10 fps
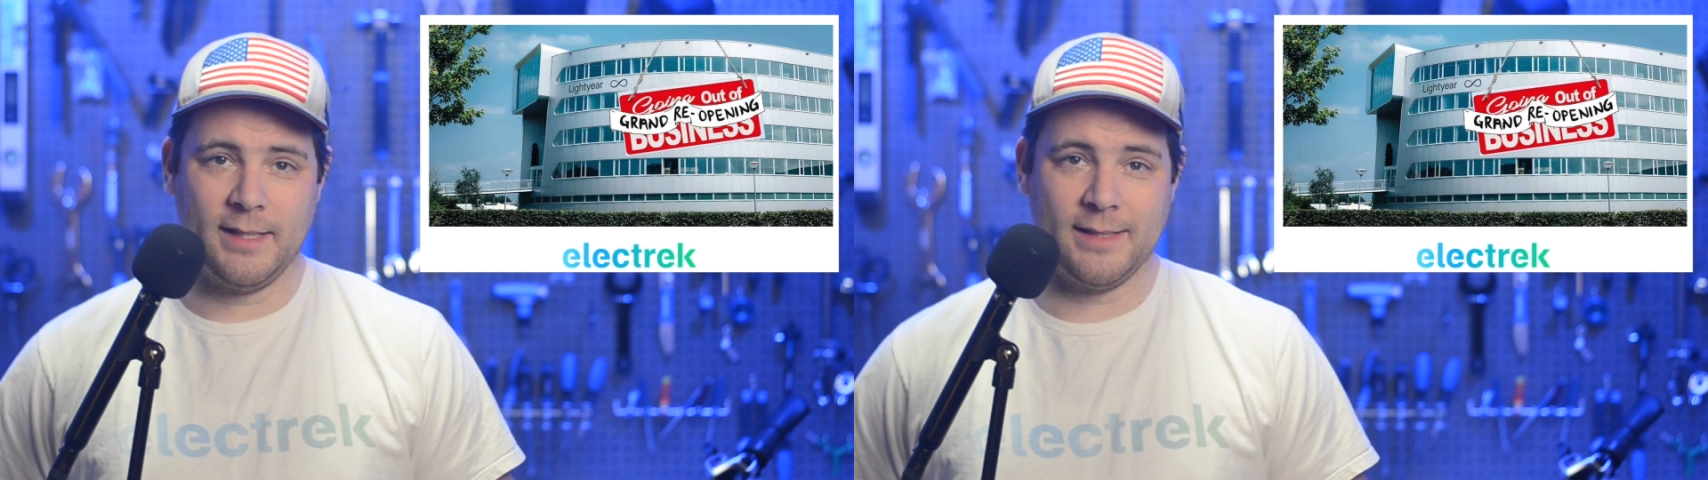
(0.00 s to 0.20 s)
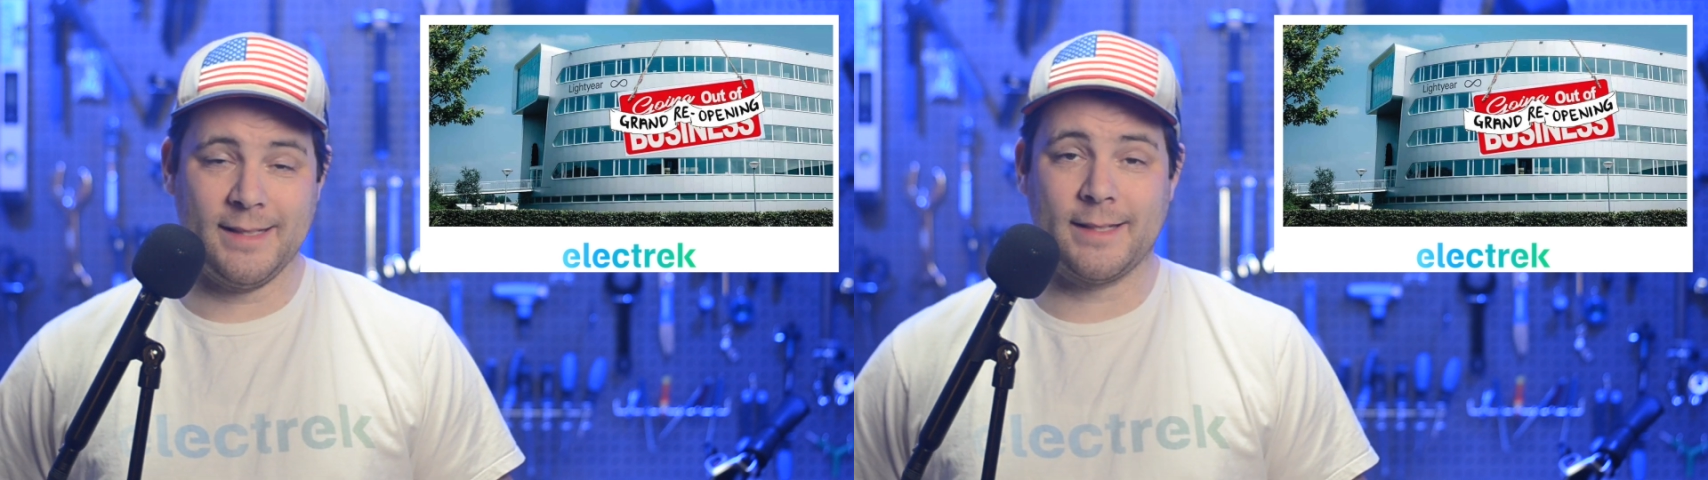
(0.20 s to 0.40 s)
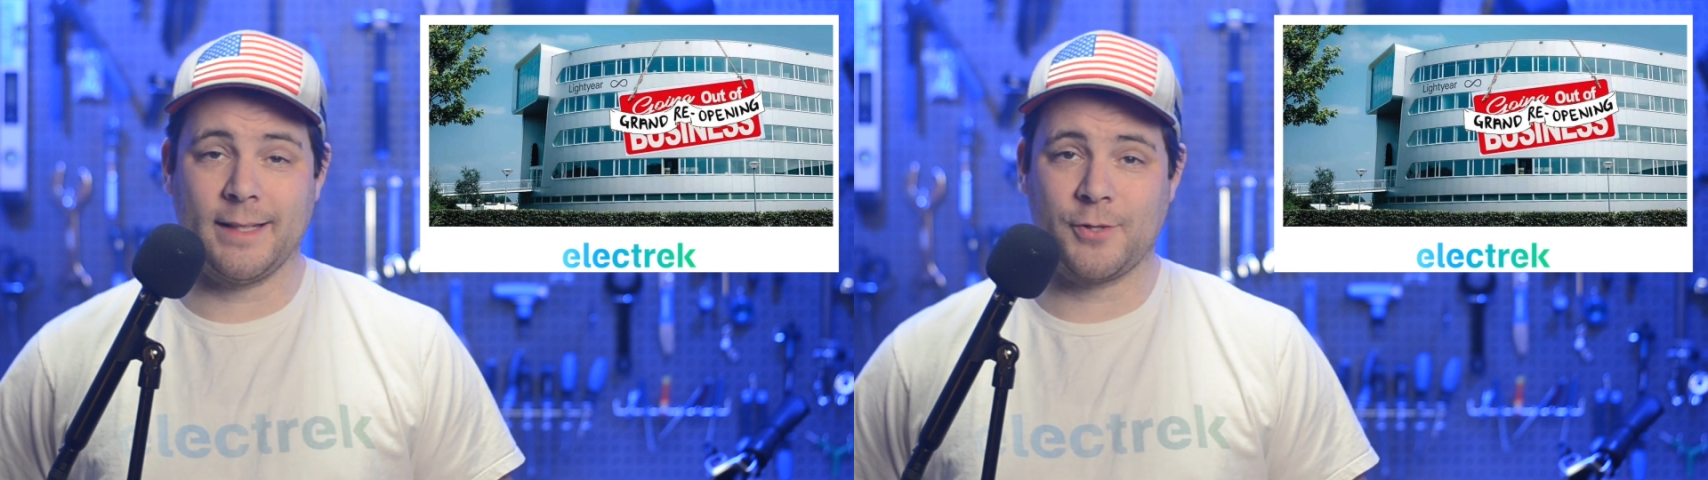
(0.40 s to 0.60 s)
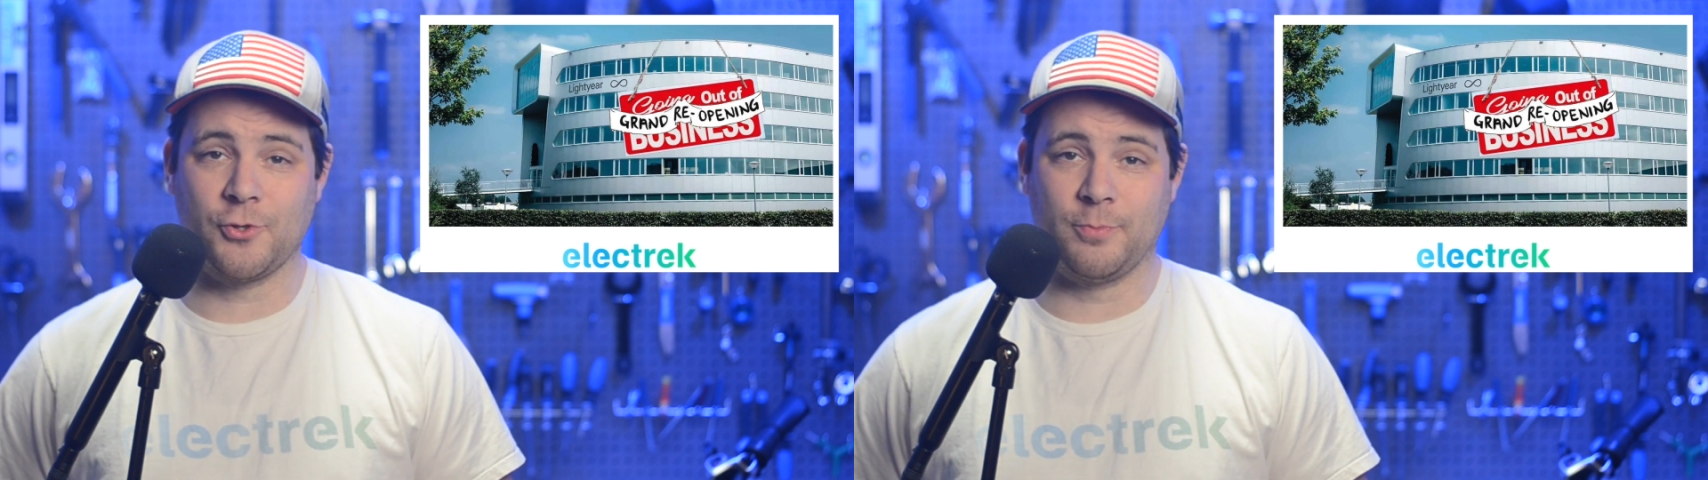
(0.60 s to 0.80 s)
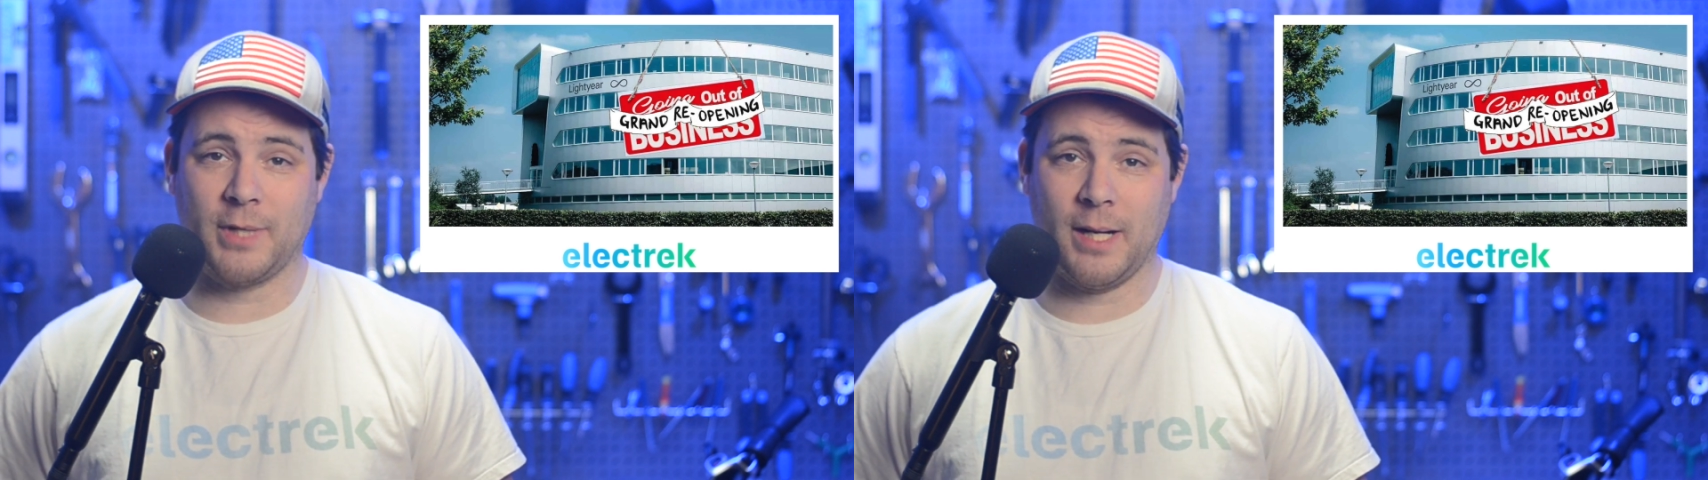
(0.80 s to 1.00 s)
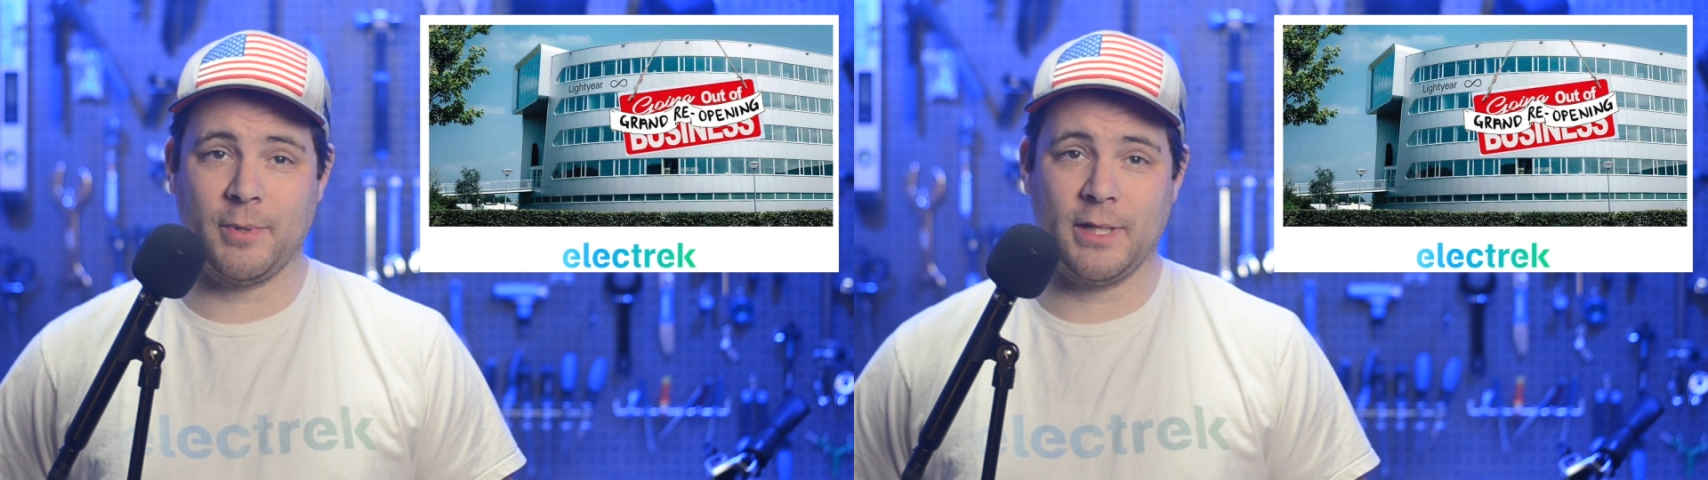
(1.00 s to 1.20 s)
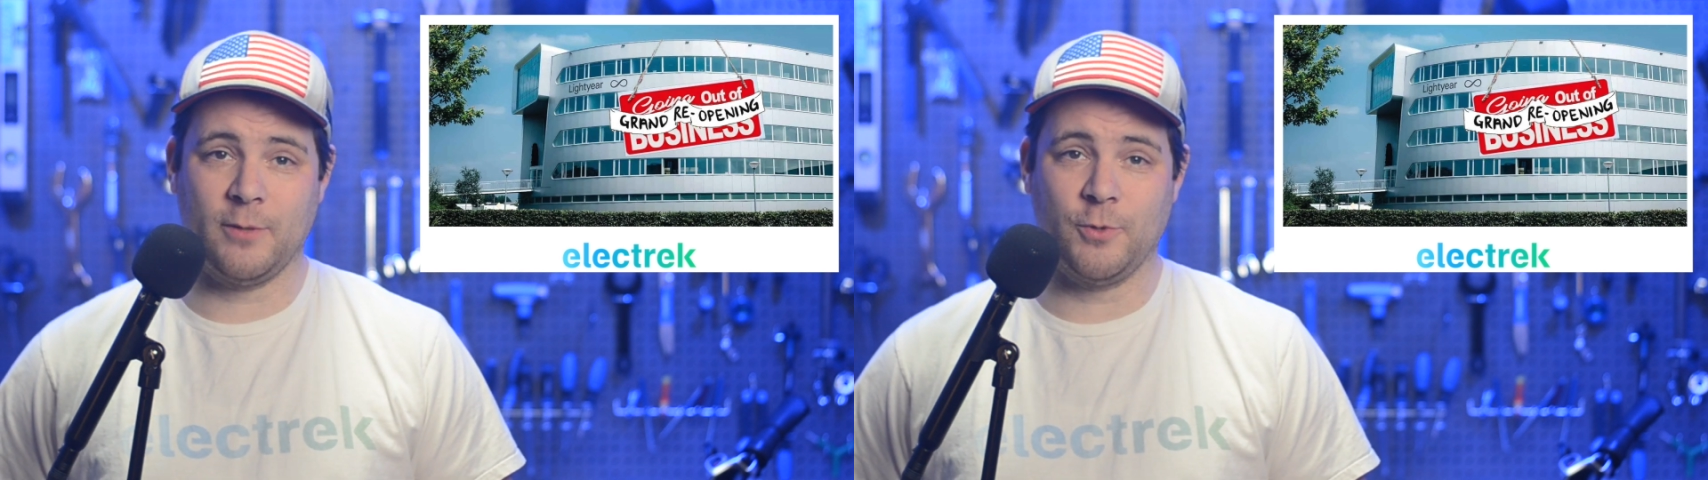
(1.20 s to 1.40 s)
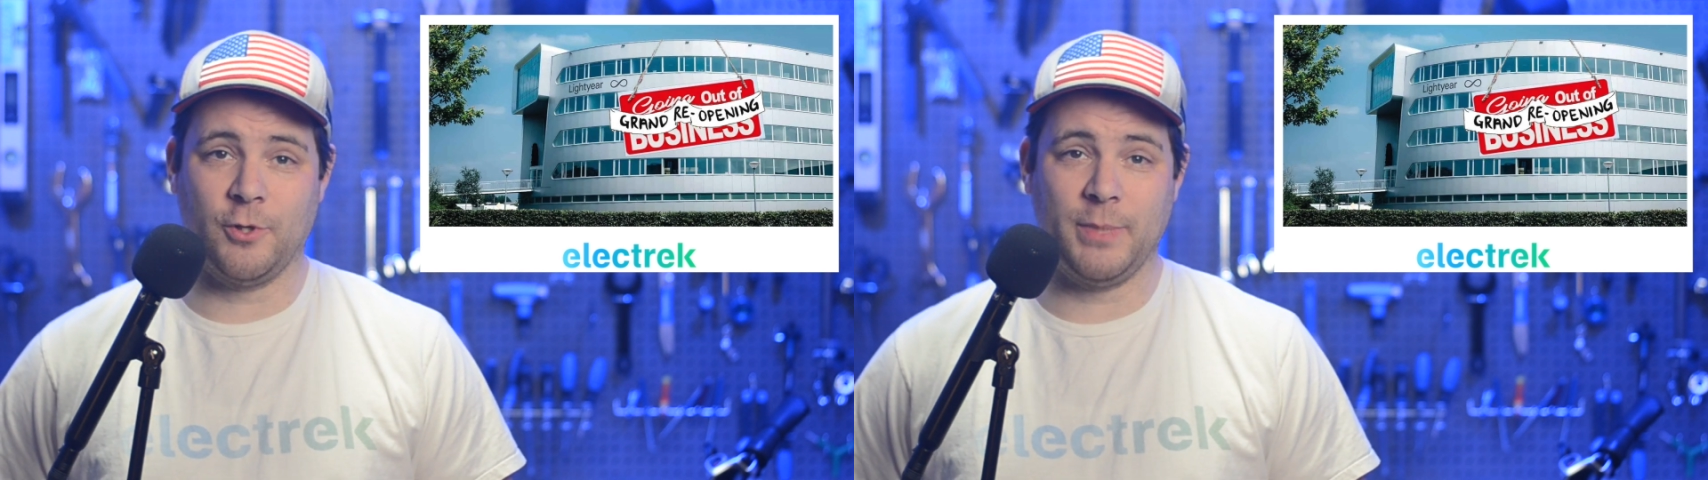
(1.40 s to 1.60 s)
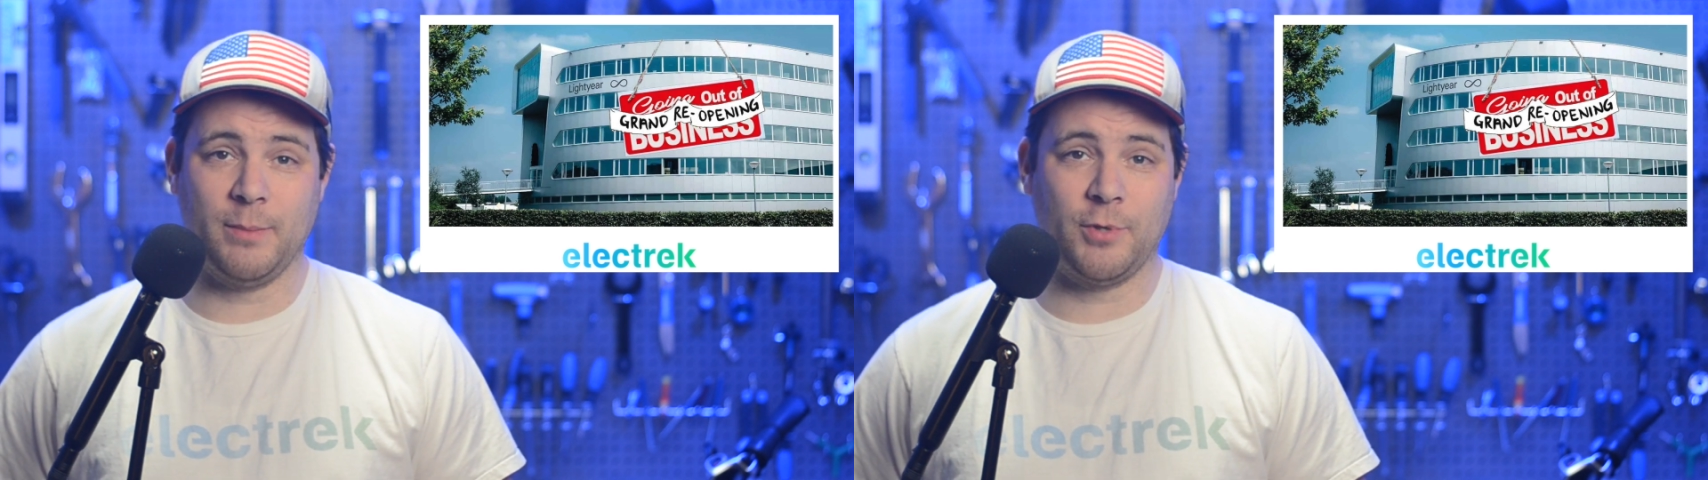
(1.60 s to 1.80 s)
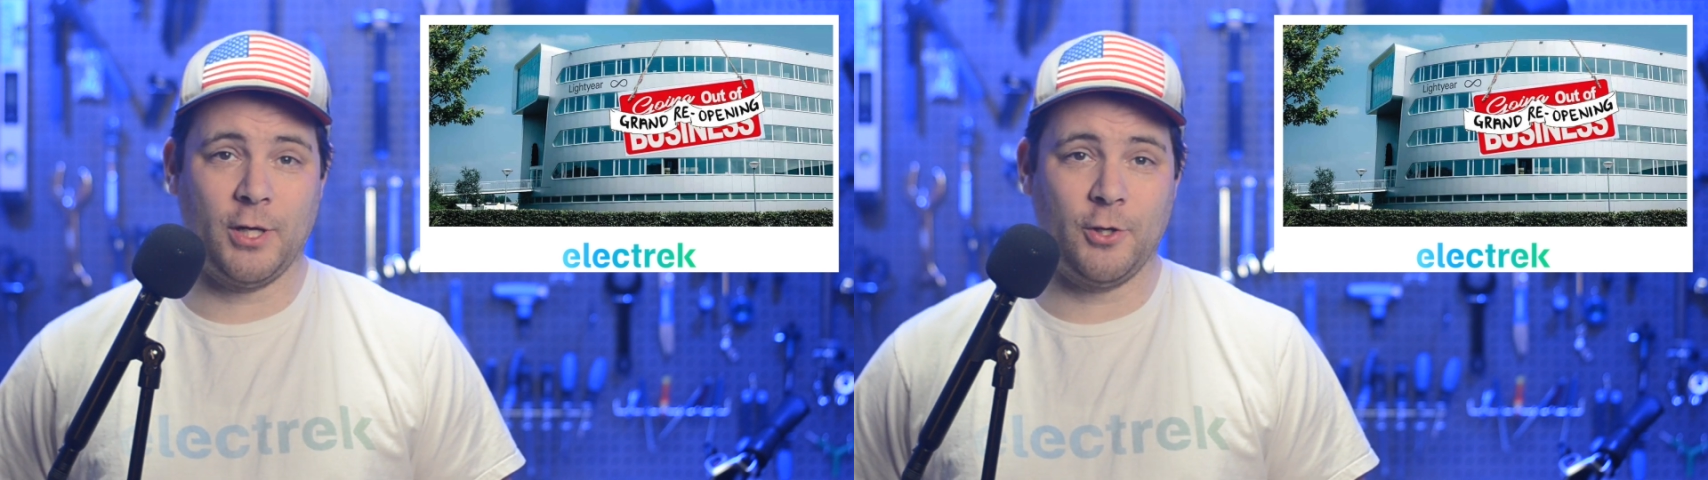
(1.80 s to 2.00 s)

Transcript: its intellectual property will be brought